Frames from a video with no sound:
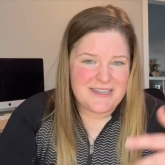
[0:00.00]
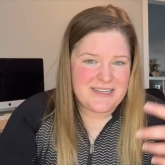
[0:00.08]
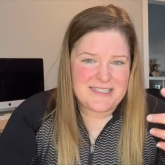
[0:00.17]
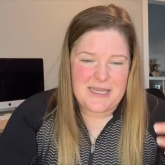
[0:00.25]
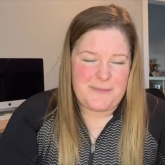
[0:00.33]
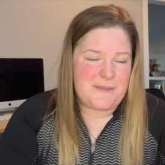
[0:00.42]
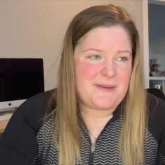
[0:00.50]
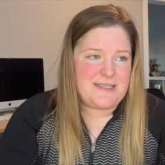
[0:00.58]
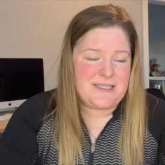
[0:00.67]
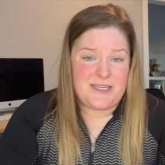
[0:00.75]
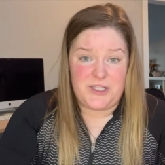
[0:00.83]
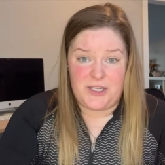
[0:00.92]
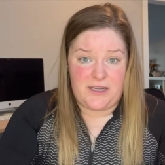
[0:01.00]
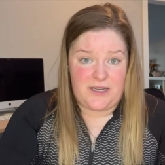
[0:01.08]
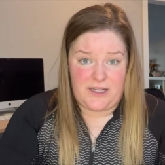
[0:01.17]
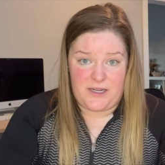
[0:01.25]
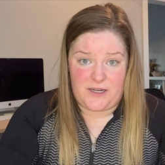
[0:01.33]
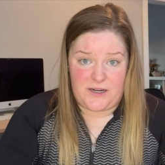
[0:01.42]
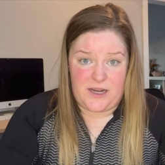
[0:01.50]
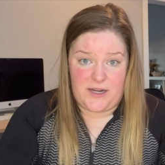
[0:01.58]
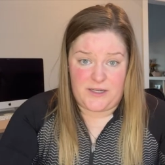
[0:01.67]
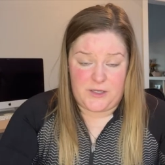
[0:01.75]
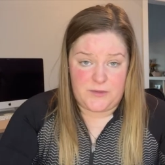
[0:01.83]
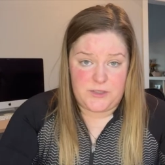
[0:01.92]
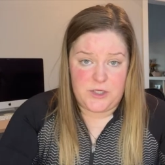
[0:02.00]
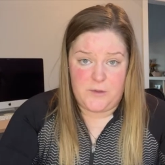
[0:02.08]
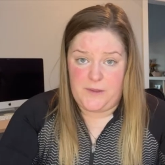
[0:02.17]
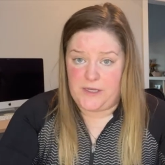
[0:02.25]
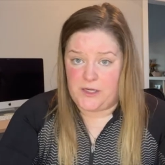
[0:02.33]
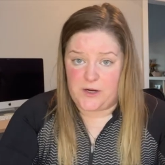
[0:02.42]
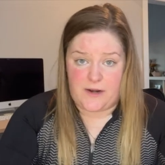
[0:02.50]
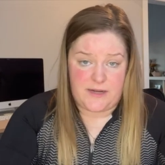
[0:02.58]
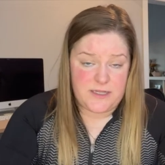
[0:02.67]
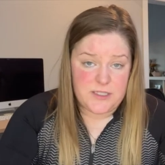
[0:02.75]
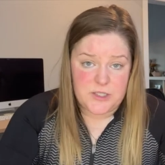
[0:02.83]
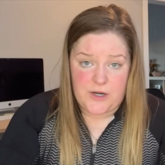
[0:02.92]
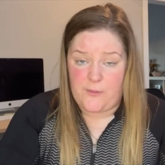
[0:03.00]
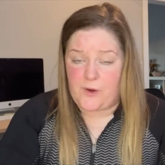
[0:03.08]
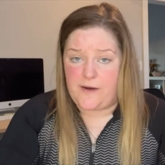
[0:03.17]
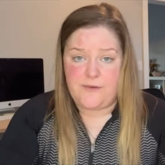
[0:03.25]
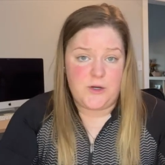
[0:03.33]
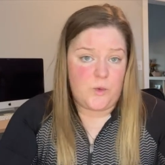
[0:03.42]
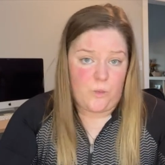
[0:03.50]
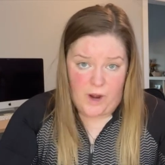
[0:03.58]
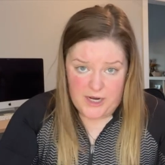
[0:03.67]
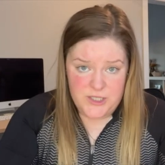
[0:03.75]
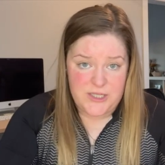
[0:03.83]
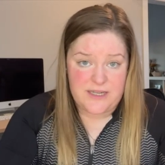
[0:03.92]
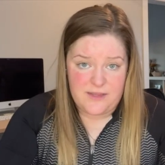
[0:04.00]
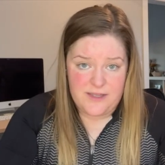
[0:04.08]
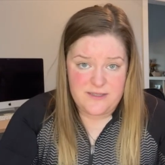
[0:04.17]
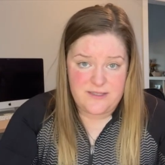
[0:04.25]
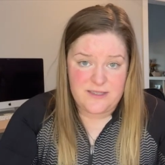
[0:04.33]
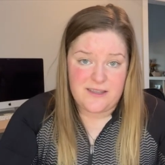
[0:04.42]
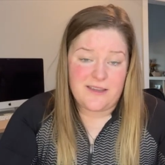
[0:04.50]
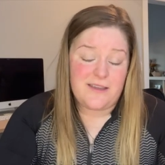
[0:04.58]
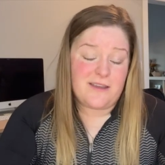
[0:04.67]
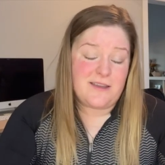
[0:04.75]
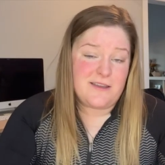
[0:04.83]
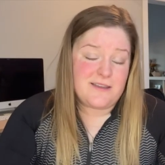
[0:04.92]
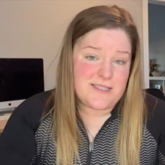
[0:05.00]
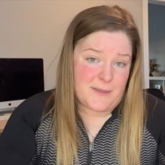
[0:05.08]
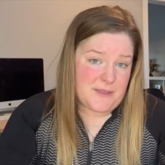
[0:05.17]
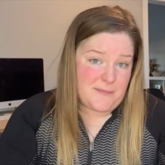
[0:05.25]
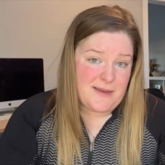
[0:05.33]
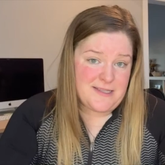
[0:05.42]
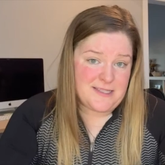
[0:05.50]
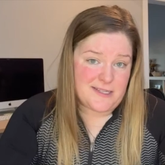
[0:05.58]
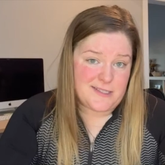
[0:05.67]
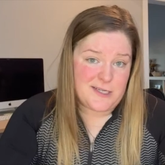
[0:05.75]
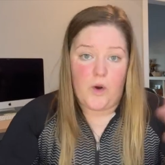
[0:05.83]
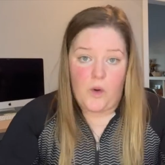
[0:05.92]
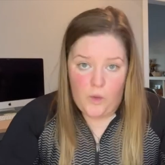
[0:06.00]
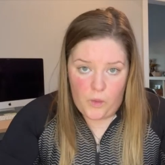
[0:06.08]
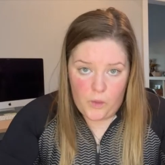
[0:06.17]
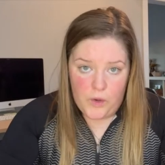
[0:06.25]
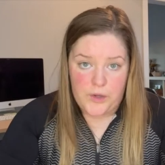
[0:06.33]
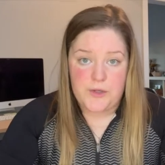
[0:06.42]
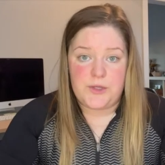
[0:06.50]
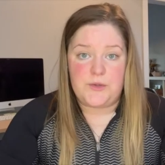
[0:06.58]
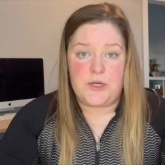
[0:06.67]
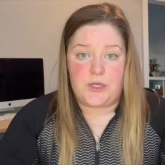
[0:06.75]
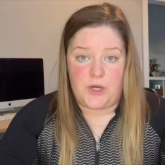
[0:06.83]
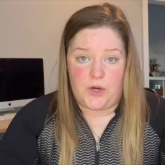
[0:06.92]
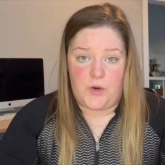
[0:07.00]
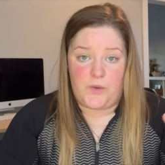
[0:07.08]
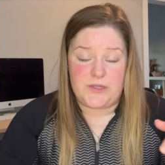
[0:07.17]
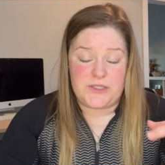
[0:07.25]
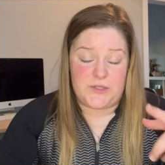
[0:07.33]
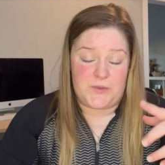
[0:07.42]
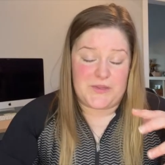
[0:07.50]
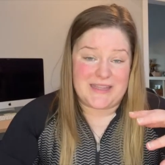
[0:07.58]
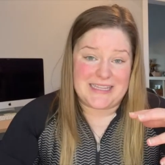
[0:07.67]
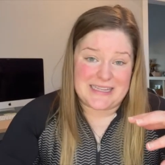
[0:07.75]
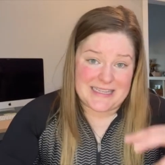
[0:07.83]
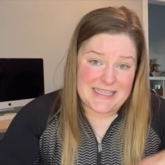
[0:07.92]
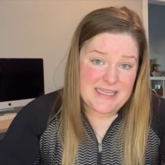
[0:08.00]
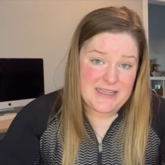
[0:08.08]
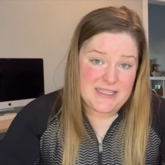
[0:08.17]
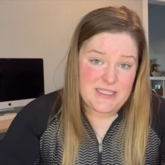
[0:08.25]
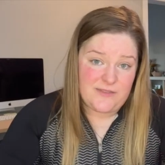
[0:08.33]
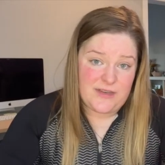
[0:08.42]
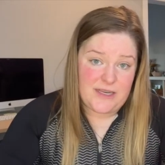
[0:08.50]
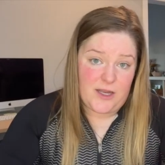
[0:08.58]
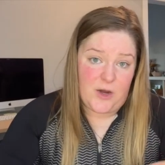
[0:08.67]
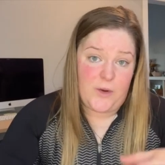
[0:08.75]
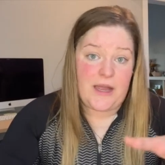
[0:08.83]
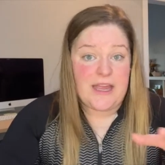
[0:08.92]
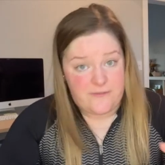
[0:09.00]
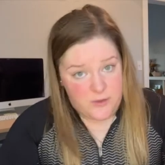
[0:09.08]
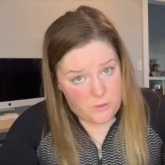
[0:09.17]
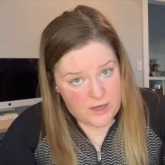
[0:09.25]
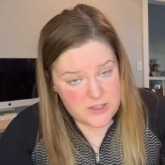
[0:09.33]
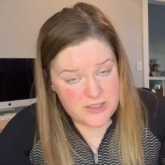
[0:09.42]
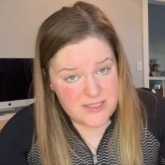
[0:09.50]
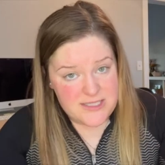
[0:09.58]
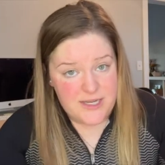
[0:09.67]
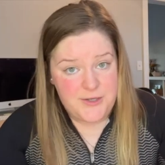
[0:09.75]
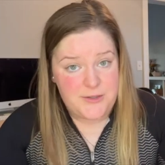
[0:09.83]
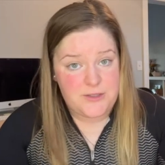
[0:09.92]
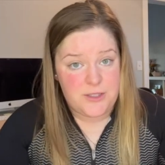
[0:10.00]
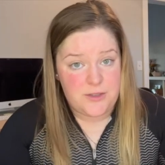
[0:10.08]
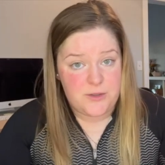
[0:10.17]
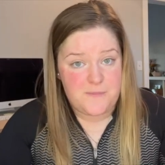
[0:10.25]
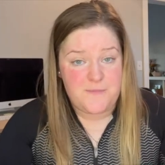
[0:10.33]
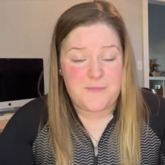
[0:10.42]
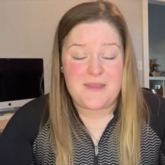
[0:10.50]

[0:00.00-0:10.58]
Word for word: Send me a message here on YouTube, here on Instagram, wherever you're watching this, send me a message. Or you could go to the link in this video if you're watching this on YouTube